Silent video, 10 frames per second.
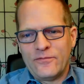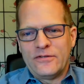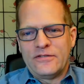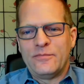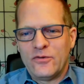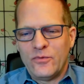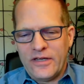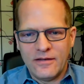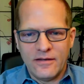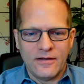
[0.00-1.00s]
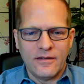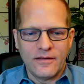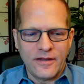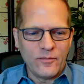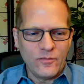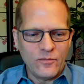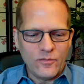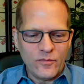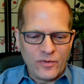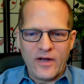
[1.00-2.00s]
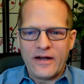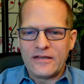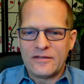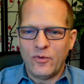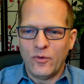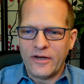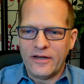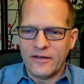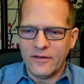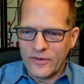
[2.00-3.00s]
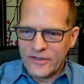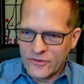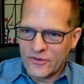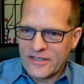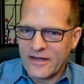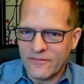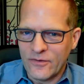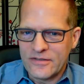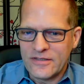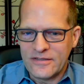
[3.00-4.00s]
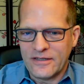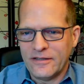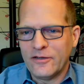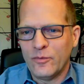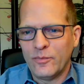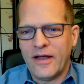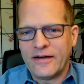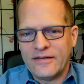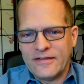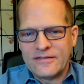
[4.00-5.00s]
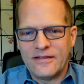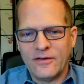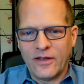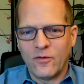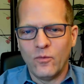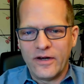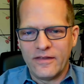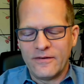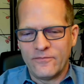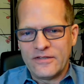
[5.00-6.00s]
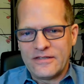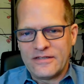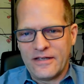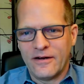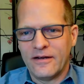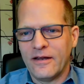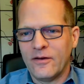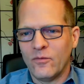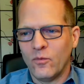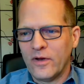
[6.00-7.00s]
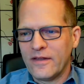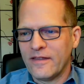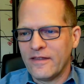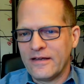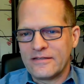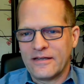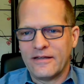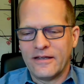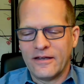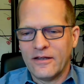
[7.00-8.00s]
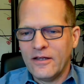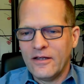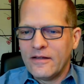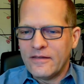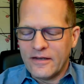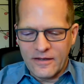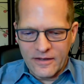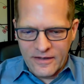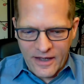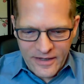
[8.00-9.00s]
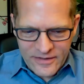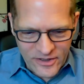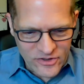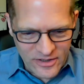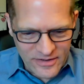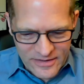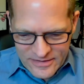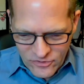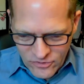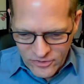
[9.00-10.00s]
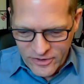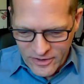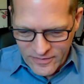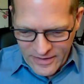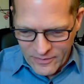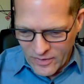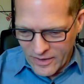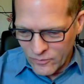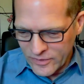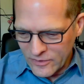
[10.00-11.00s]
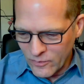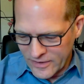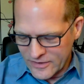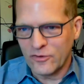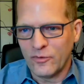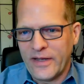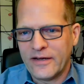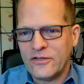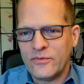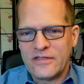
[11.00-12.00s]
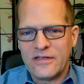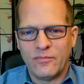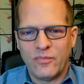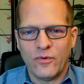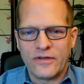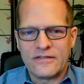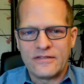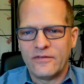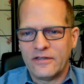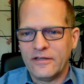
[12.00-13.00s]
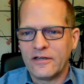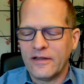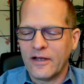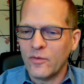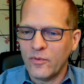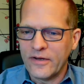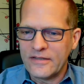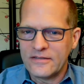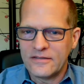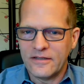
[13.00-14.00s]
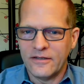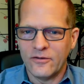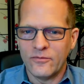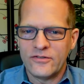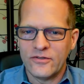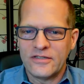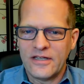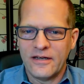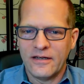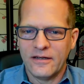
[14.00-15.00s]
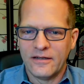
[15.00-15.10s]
between like providing support in a research setting versus a clinical practice, and like what are the differences there. And one of the things I think that Guy touched on this earlier that I really want to circle back to is the importance of clinical equipoise in a research setting,